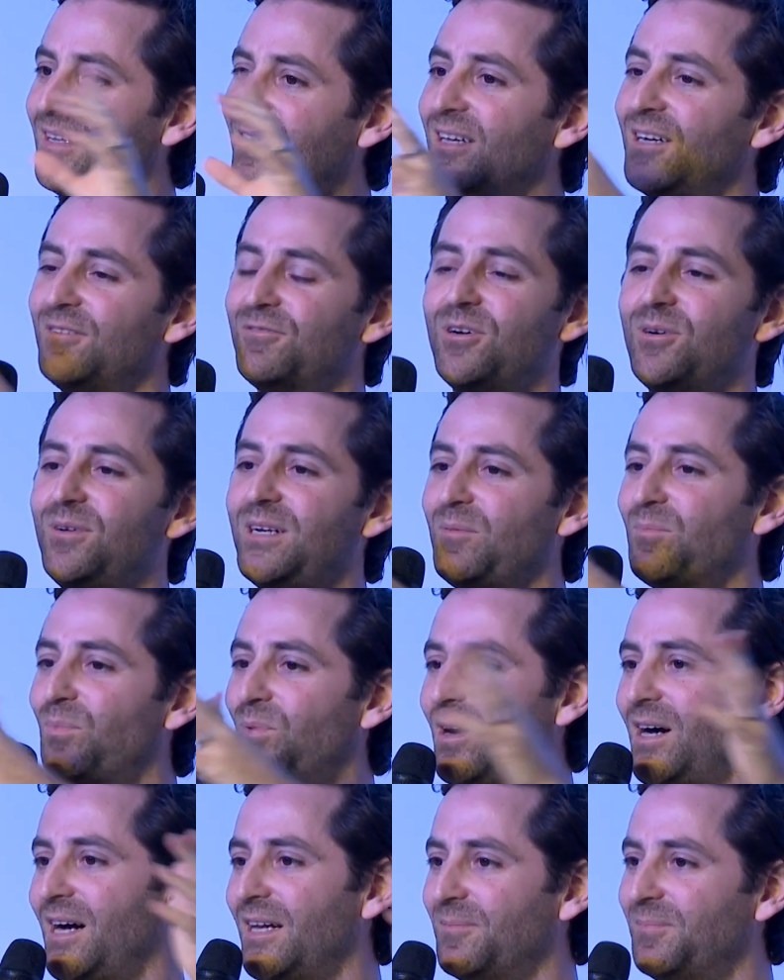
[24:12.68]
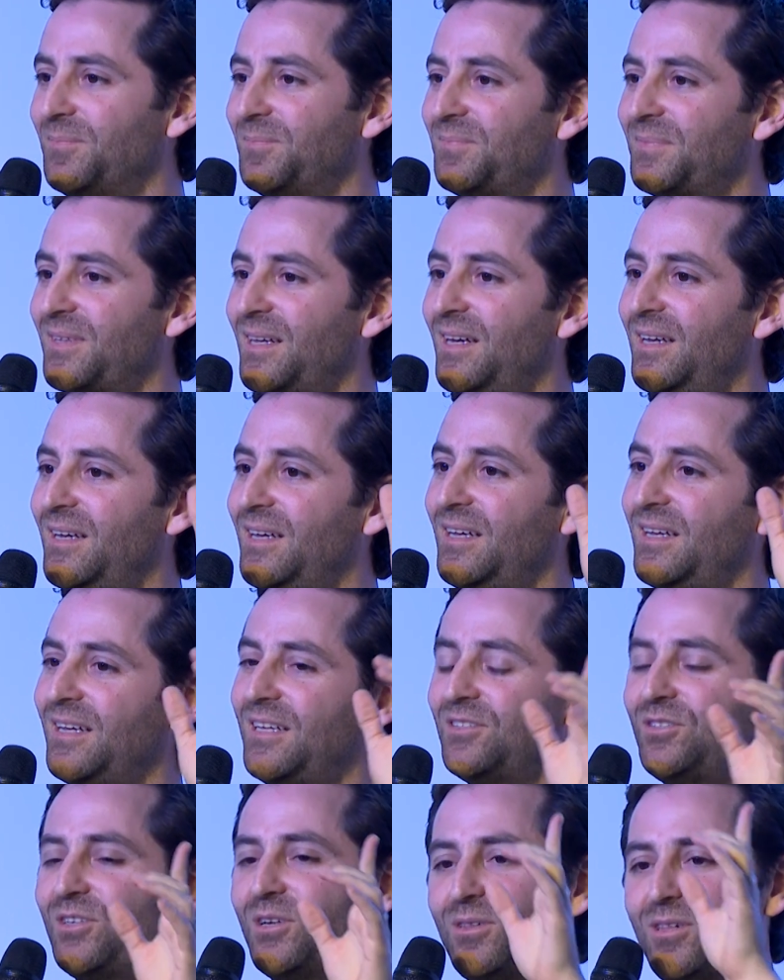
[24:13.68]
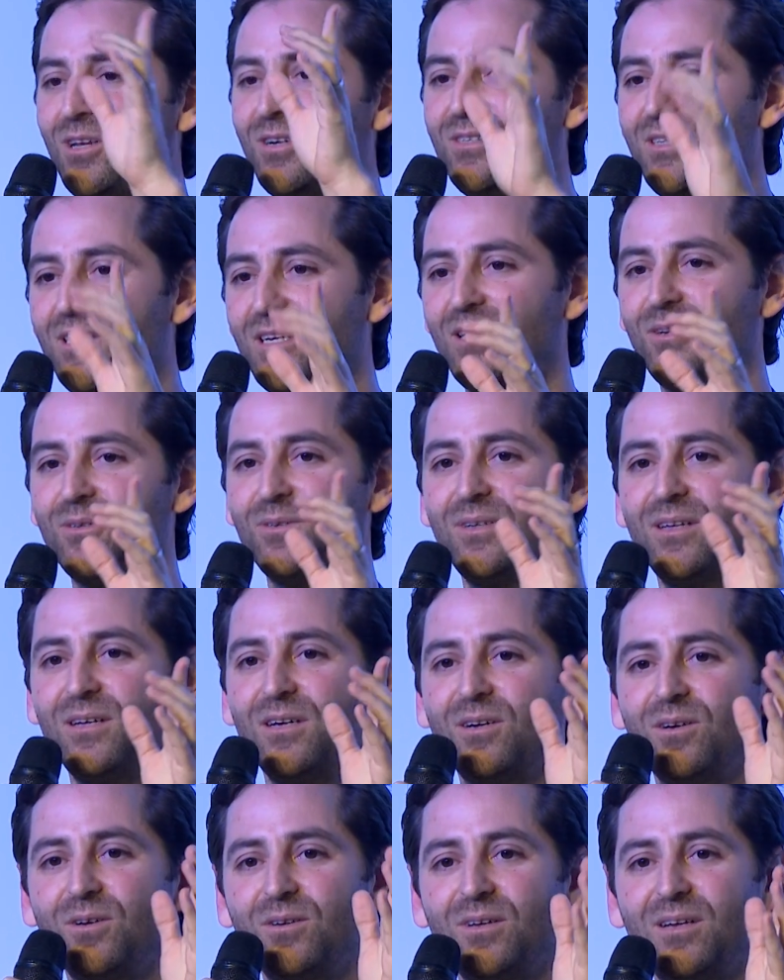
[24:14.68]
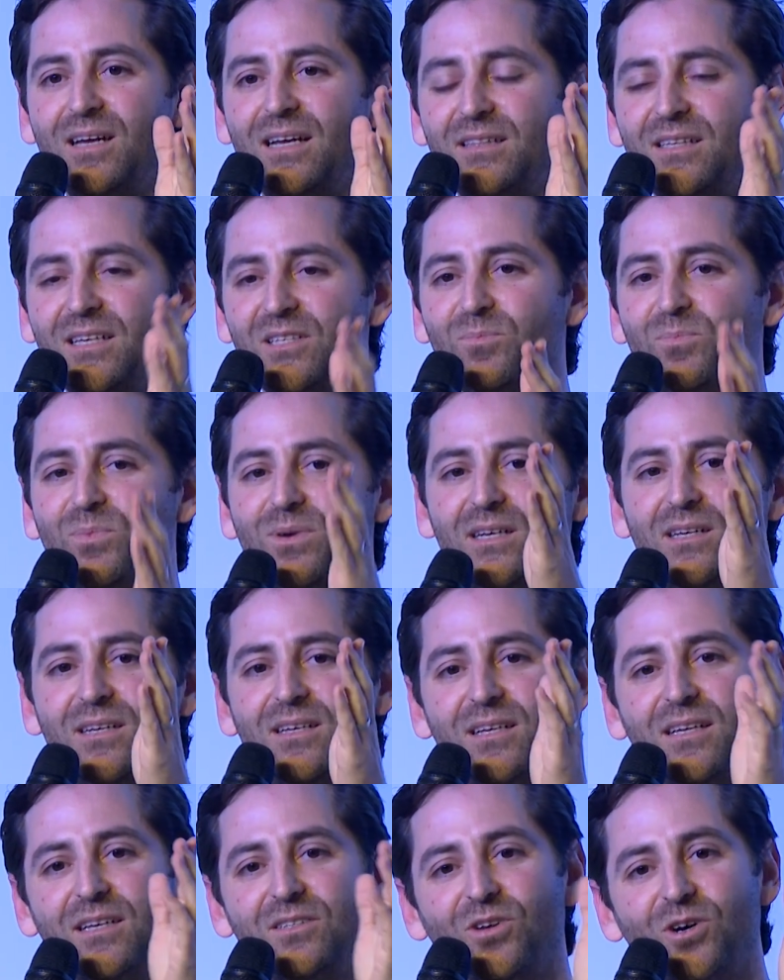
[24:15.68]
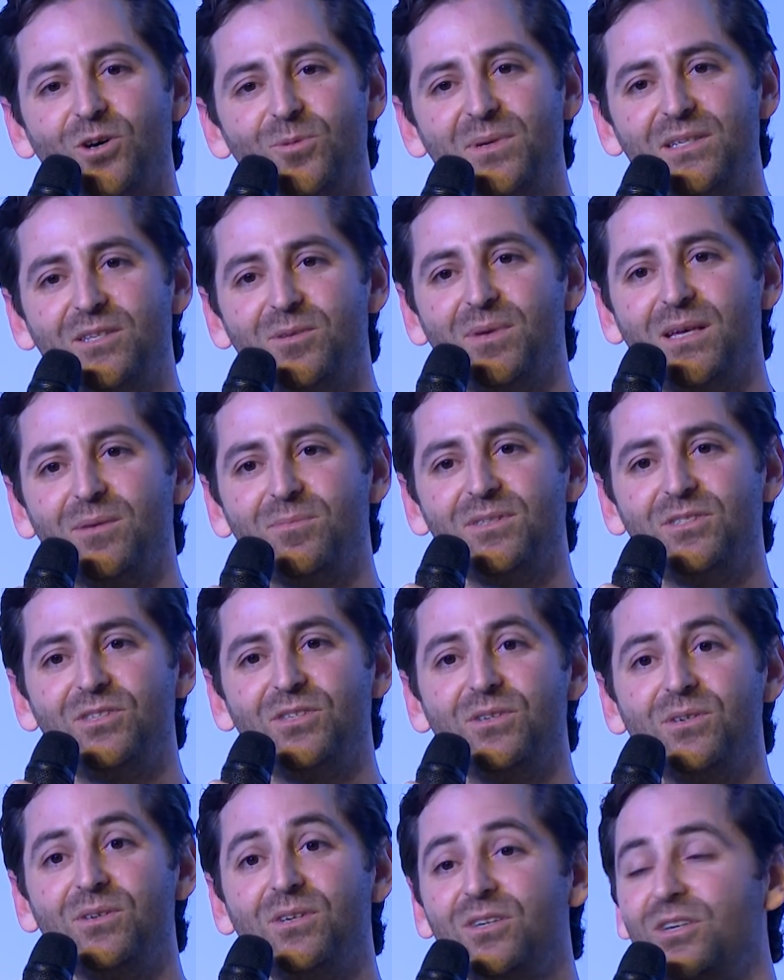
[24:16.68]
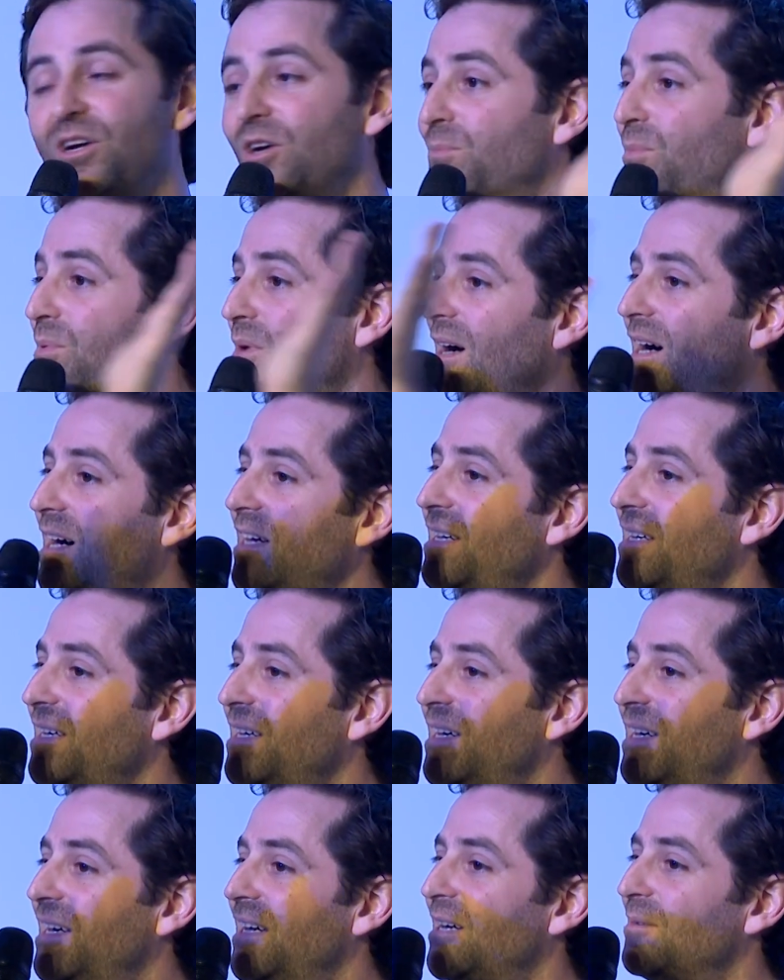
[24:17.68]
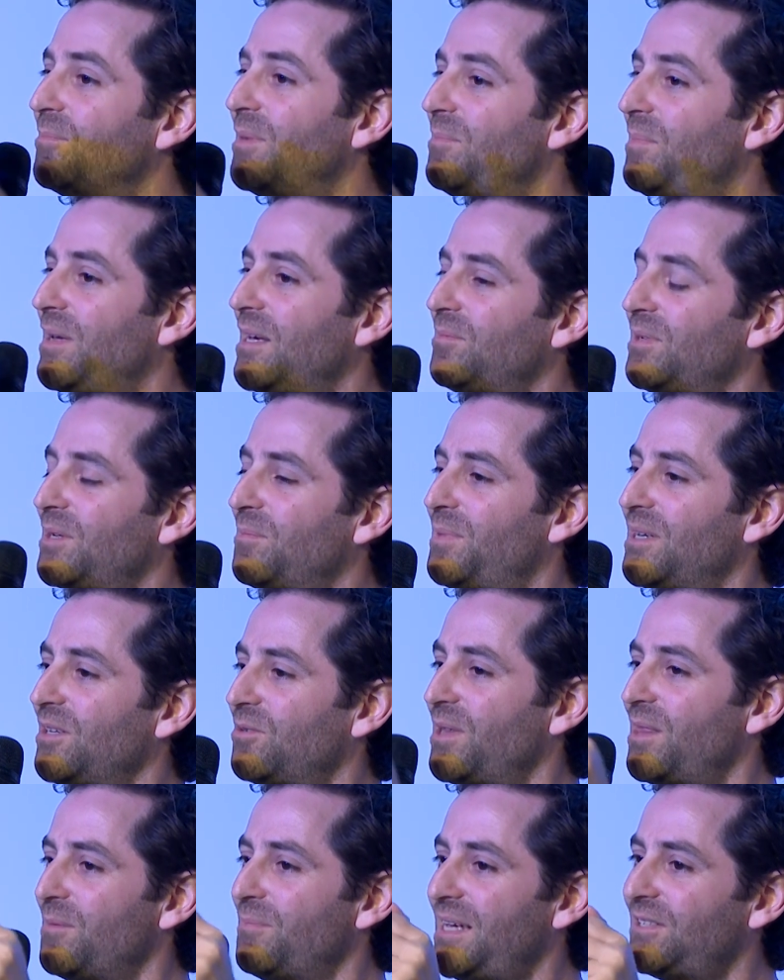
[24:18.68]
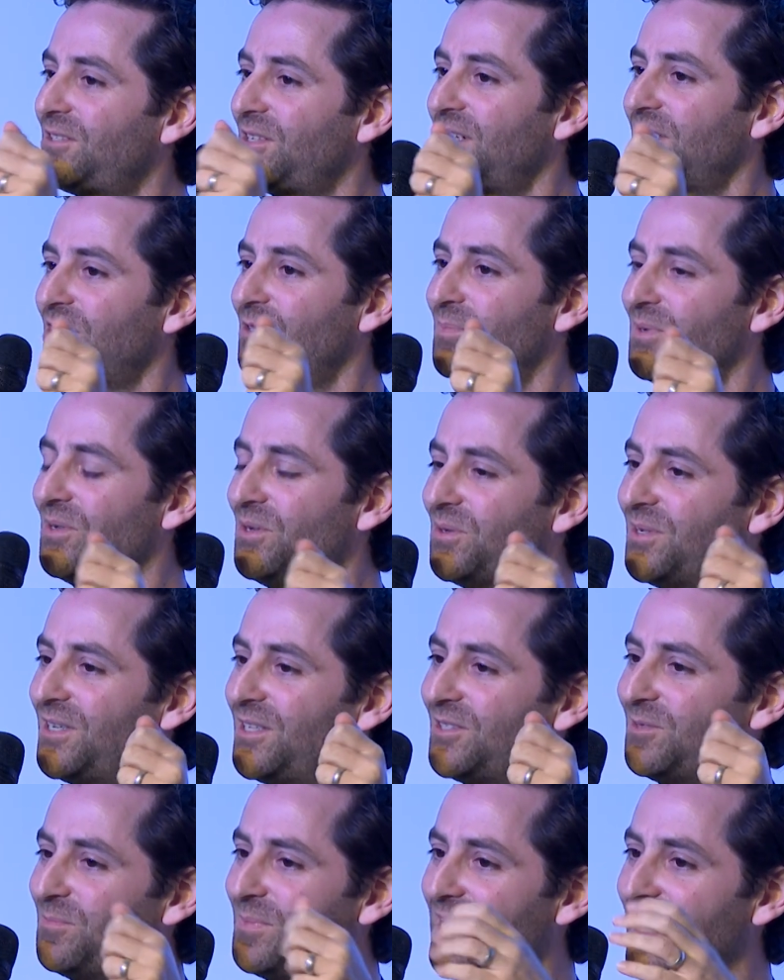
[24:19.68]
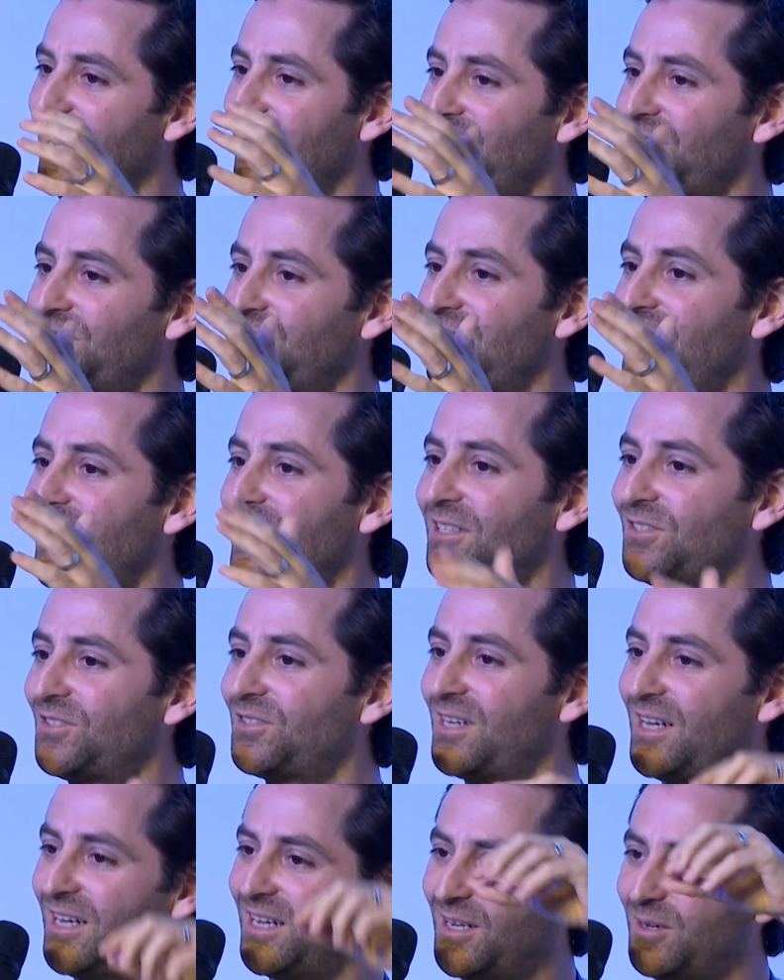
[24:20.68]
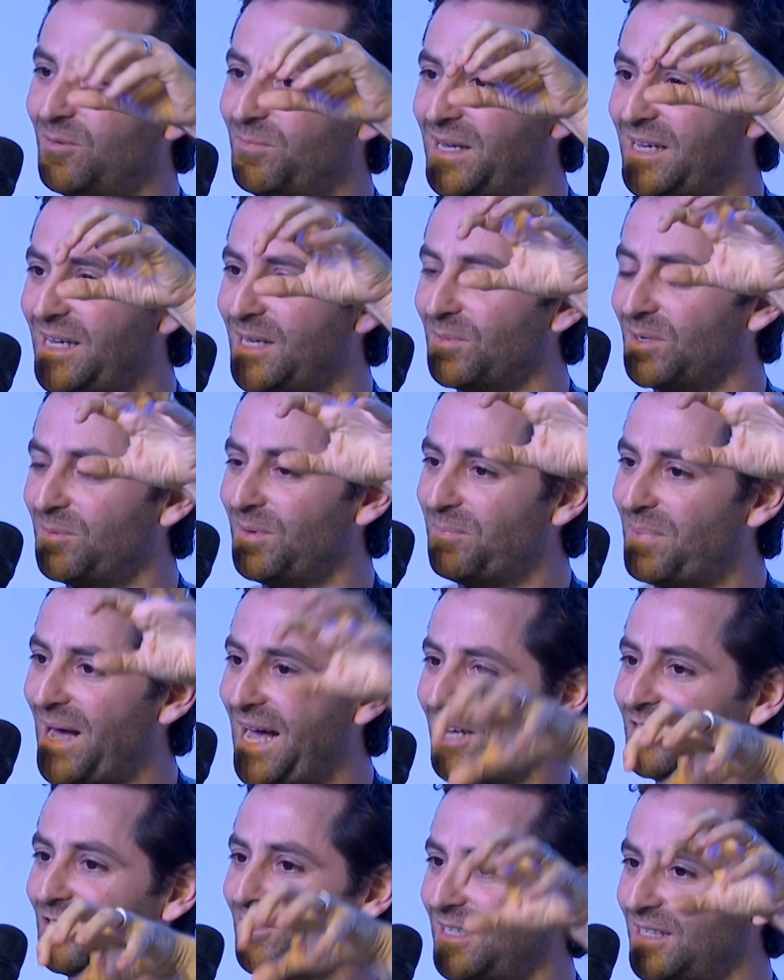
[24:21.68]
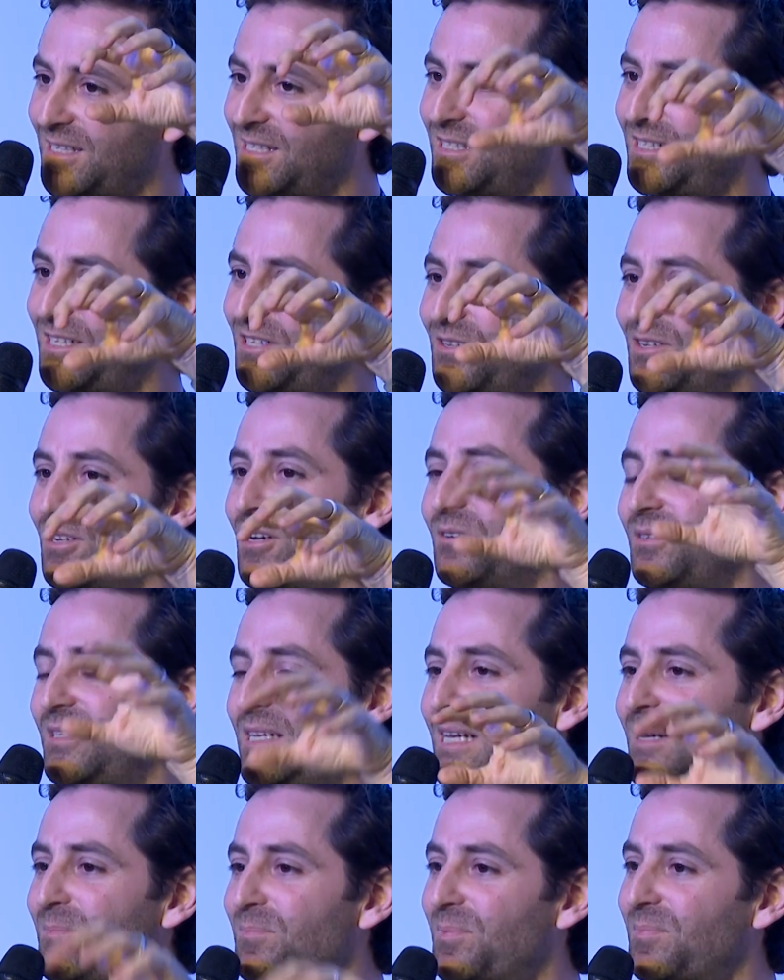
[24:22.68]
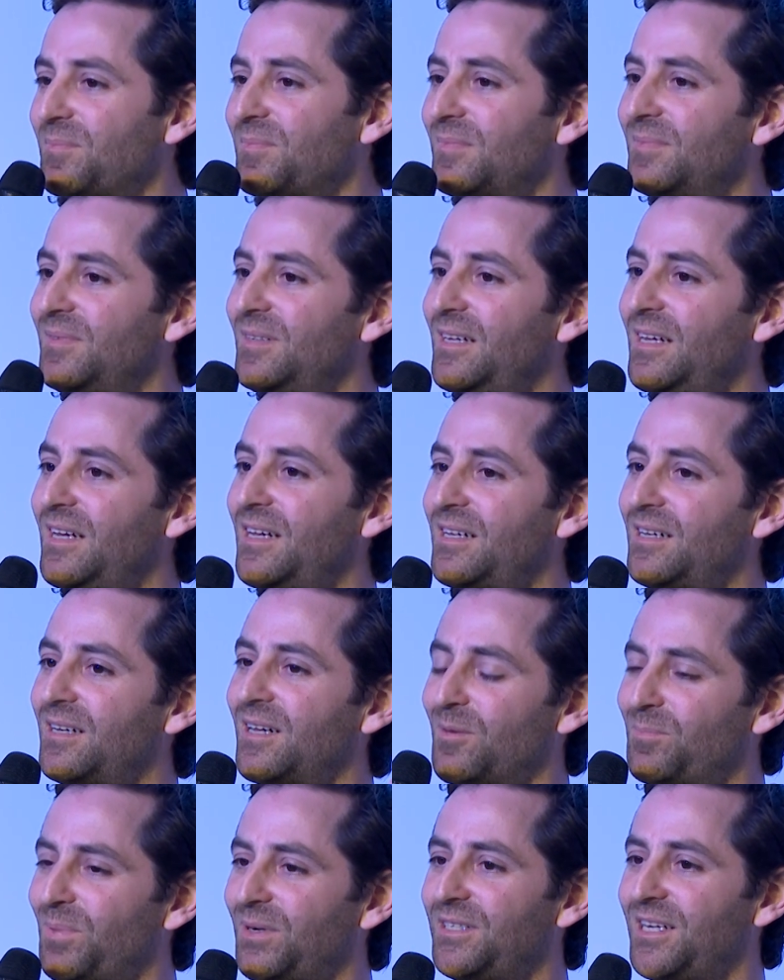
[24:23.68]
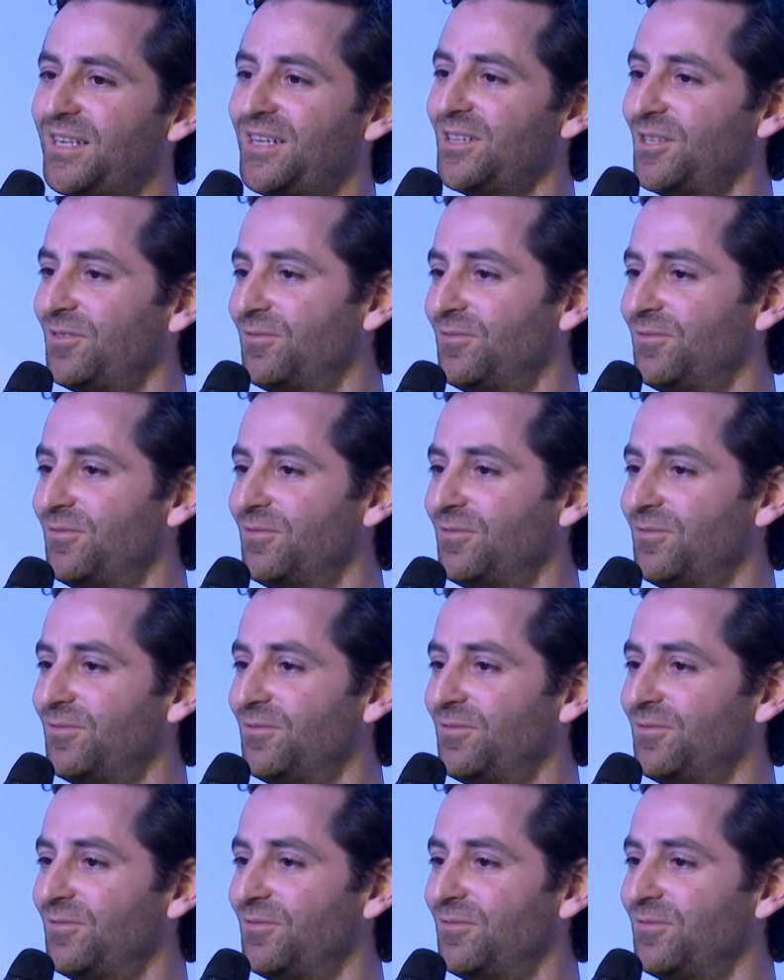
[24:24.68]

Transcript: of going broad. And so Learneo, at this point, is hoping to be able to go broad, but be able to build with amazing entrepreneurs and be energized, being able to be passionate and continue to go deep in a particular